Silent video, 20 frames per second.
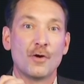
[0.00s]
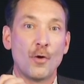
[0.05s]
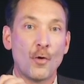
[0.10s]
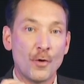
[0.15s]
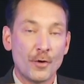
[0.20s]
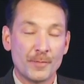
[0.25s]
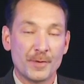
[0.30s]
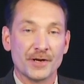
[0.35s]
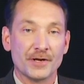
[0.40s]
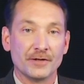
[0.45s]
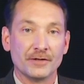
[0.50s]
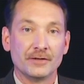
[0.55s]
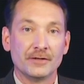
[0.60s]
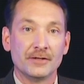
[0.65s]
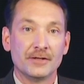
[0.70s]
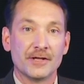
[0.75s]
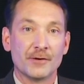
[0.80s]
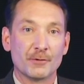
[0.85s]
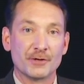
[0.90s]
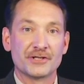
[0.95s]
orbital
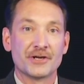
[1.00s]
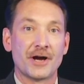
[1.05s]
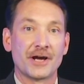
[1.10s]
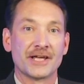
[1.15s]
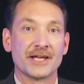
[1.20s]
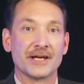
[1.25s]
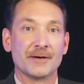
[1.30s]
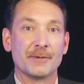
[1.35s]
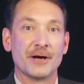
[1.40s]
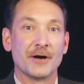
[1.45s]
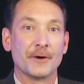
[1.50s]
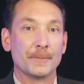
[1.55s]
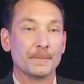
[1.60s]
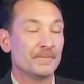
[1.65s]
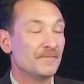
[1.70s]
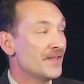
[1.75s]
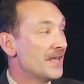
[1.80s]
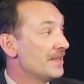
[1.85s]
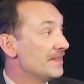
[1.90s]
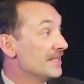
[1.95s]
that we're talking about.
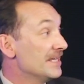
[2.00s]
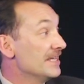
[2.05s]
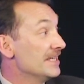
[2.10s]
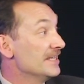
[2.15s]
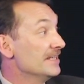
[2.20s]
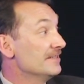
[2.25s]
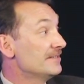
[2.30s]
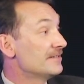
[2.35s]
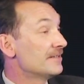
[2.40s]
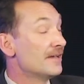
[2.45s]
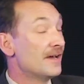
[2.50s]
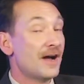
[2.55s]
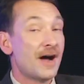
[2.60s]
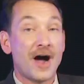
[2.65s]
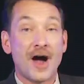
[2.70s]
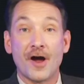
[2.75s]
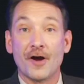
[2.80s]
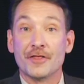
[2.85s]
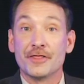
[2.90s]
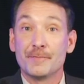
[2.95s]
These
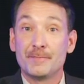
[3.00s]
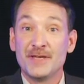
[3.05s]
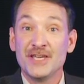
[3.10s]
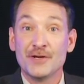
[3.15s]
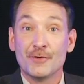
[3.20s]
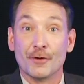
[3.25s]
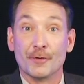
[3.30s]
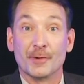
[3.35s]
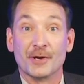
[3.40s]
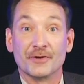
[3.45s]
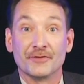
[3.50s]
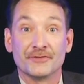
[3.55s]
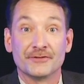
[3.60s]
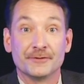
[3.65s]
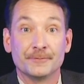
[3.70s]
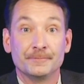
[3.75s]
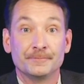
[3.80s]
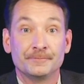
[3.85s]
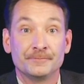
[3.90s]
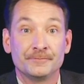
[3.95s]
are the p orbitals.